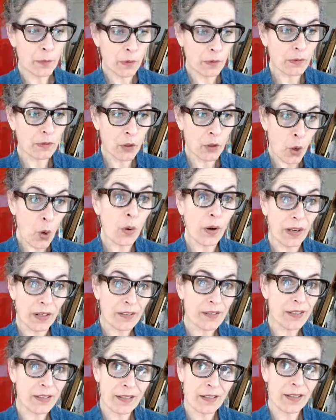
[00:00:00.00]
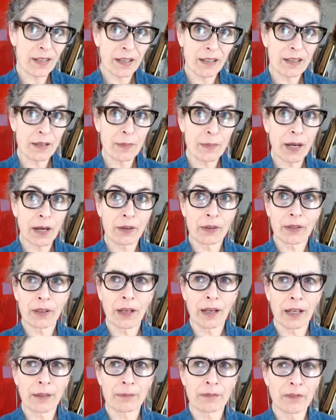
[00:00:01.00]
course. It's about
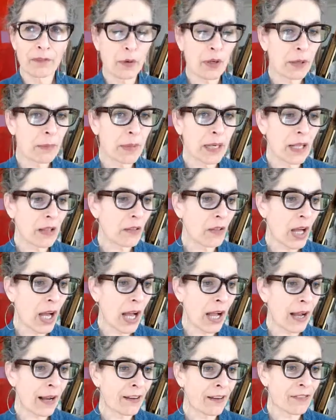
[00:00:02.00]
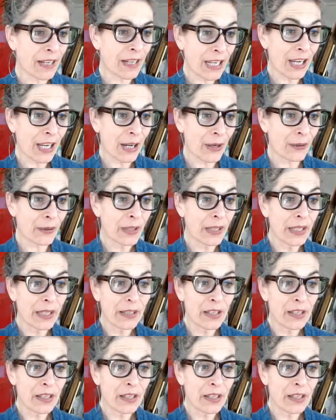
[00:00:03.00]
40-minute long video